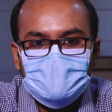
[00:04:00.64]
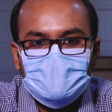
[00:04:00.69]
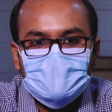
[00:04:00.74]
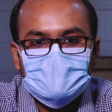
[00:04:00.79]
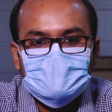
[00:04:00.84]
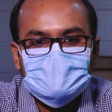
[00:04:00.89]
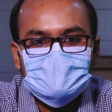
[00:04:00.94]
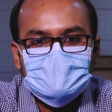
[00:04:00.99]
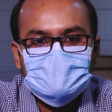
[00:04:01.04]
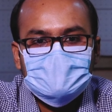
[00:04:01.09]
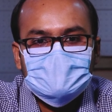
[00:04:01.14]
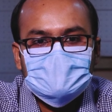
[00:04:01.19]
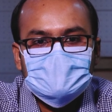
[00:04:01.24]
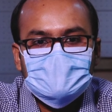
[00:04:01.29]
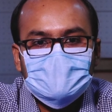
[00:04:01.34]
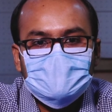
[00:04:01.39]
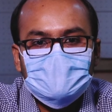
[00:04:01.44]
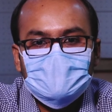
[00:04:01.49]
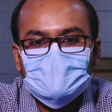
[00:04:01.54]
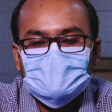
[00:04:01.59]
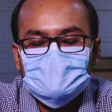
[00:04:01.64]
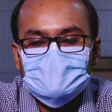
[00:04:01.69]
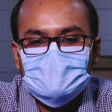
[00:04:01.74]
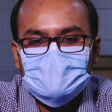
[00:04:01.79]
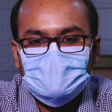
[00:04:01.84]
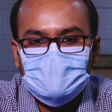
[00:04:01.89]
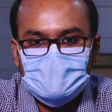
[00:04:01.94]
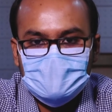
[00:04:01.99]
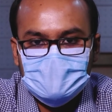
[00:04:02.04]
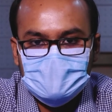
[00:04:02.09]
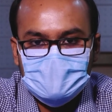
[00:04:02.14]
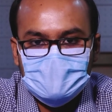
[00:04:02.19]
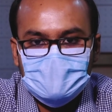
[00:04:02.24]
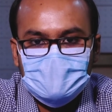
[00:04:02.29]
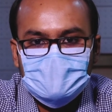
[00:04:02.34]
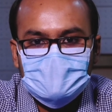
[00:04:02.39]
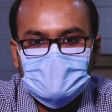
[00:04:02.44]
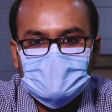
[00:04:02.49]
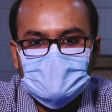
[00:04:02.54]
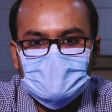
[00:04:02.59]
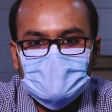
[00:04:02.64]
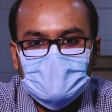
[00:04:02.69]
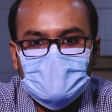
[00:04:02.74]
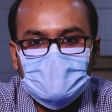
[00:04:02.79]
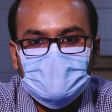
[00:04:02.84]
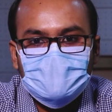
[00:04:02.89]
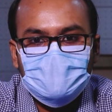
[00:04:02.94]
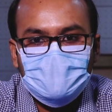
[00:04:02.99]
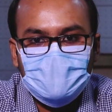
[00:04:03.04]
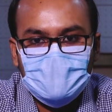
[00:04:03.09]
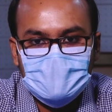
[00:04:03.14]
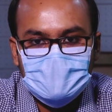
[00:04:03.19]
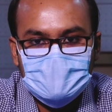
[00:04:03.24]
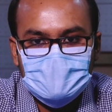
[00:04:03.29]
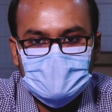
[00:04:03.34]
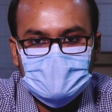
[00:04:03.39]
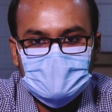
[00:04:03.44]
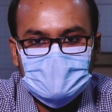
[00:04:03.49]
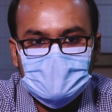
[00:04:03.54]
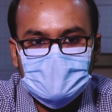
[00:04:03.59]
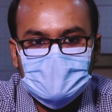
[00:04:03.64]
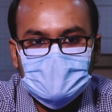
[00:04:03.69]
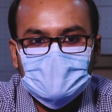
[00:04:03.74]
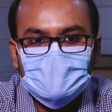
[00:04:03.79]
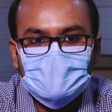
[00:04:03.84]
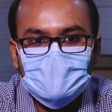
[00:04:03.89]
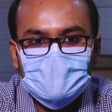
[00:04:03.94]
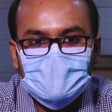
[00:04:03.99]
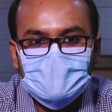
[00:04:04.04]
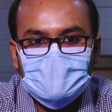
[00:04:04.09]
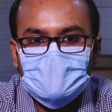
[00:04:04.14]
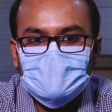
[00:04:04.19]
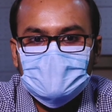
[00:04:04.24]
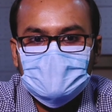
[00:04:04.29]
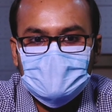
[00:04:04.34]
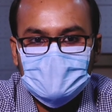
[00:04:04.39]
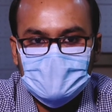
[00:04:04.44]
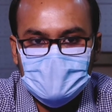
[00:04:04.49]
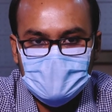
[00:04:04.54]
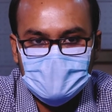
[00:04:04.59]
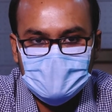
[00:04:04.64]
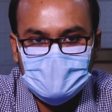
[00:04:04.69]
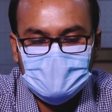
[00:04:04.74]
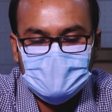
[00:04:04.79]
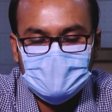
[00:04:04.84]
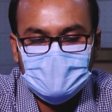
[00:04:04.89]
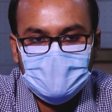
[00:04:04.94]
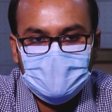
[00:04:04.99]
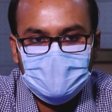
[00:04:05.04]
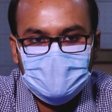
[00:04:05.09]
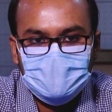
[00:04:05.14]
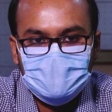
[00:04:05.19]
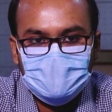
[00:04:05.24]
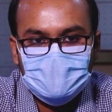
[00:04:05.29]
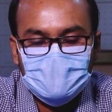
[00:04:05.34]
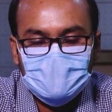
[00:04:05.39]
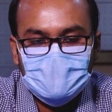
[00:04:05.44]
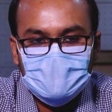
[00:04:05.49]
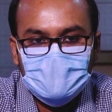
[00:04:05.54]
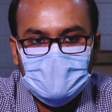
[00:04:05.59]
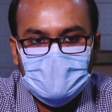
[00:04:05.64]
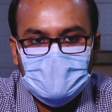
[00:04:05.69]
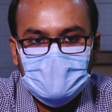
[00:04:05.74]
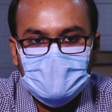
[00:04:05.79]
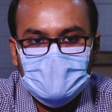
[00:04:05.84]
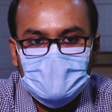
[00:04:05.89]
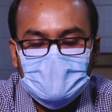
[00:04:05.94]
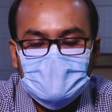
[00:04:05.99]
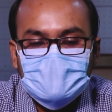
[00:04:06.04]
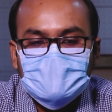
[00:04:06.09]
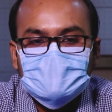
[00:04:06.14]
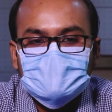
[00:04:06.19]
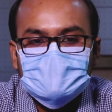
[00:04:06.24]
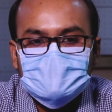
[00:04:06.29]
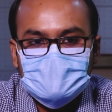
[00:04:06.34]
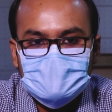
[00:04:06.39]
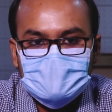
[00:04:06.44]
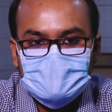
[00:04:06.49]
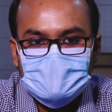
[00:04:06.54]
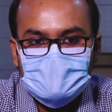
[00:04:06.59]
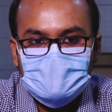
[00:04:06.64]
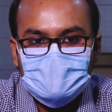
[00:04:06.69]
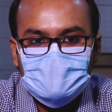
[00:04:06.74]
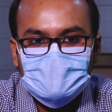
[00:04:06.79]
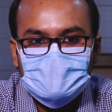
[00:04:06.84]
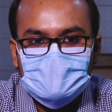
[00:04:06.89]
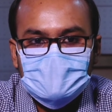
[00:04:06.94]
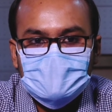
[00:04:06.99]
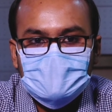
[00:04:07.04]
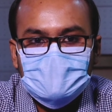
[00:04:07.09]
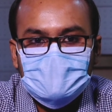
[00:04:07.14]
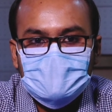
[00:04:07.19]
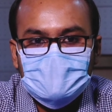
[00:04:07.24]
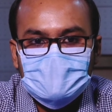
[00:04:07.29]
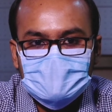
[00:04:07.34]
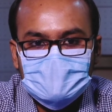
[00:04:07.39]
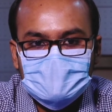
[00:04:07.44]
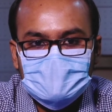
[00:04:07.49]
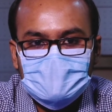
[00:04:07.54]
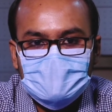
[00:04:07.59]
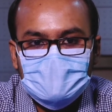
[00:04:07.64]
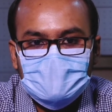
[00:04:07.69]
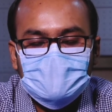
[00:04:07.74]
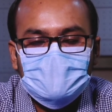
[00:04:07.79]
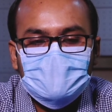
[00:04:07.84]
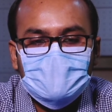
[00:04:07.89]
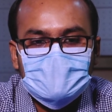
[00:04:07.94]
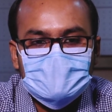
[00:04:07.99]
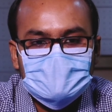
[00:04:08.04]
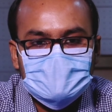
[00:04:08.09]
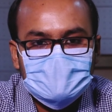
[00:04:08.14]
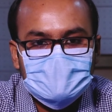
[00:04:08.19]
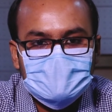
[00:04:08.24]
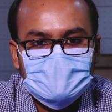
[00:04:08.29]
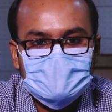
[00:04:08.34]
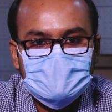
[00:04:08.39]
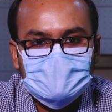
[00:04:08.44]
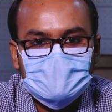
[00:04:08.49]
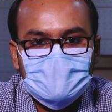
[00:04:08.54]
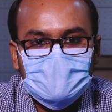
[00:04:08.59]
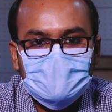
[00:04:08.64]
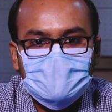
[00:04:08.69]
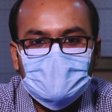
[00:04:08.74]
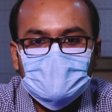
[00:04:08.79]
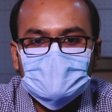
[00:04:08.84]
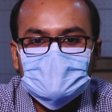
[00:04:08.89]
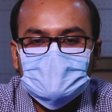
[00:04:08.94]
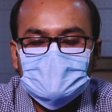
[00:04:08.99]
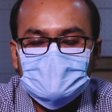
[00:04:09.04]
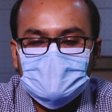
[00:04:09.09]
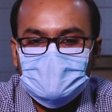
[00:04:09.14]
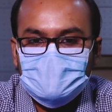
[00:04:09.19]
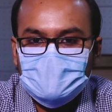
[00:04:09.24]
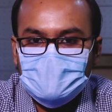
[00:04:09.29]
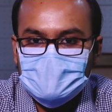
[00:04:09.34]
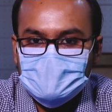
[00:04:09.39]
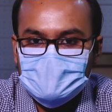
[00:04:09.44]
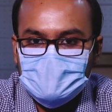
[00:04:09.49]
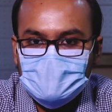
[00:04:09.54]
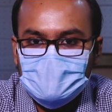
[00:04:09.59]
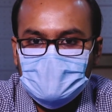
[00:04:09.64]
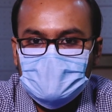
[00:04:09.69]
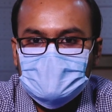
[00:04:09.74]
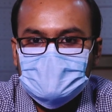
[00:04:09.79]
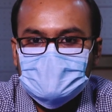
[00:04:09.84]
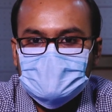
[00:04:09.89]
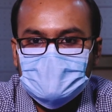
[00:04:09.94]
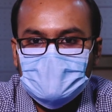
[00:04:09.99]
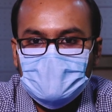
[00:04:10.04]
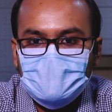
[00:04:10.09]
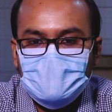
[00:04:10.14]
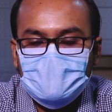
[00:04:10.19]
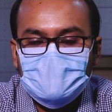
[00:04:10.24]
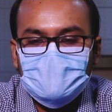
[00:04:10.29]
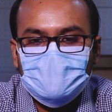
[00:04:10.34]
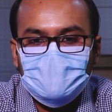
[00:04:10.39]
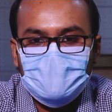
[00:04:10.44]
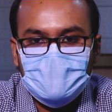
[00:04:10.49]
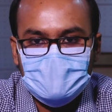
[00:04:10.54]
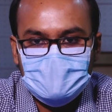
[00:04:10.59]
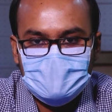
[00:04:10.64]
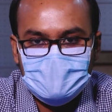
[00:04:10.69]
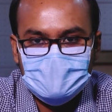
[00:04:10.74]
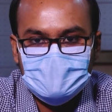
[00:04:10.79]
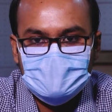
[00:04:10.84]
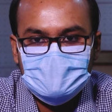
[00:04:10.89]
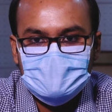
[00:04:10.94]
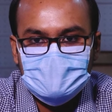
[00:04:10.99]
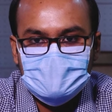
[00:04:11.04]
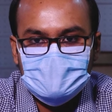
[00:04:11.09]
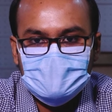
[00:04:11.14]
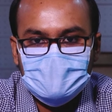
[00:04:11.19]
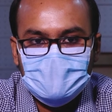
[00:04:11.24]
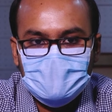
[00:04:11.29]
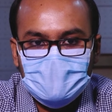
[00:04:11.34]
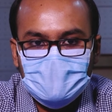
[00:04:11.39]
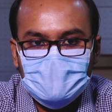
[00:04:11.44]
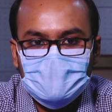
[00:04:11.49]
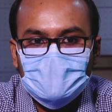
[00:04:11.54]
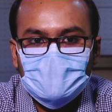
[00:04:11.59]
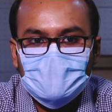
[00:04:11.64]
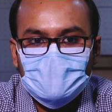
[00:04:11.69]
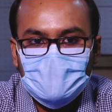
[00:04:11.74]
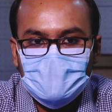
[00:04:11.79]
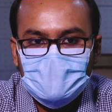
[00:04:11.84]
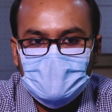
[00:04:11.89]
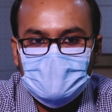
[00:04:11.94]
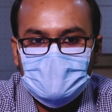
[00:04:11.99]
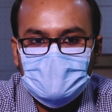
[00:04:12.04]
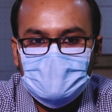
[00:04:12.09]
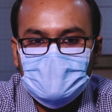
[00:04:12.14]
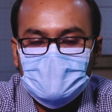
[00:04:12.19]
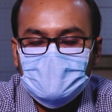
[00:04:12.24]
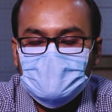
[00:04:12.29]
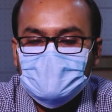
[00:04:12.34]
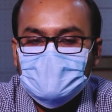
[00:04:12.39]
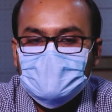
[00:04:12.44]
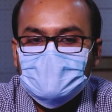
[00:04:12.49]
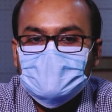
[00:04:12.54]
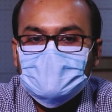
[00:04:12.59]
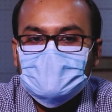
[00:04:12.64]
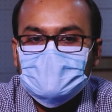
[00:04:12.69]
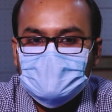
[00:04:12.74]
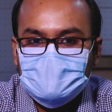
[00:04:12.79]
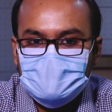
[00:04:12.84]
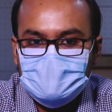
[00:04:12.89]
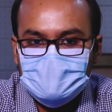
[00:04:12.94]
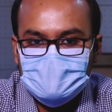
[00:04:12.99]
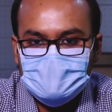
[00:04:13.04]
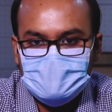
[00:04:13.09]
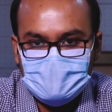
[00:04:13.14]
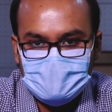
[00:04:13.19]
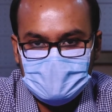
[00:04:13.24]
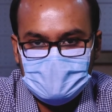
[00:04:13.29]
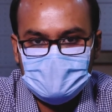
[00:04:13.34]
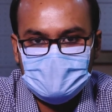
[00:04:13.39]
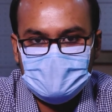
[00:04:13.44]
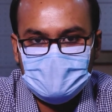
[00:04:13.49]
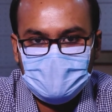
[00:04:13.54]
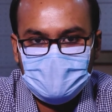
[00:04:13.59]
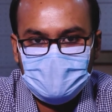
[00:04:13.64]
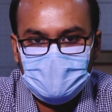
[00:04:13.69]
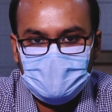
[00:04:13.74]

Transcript: percentage of positive results in patients with the disease. Sensitivity is the percentage of positive results in patients with the disease.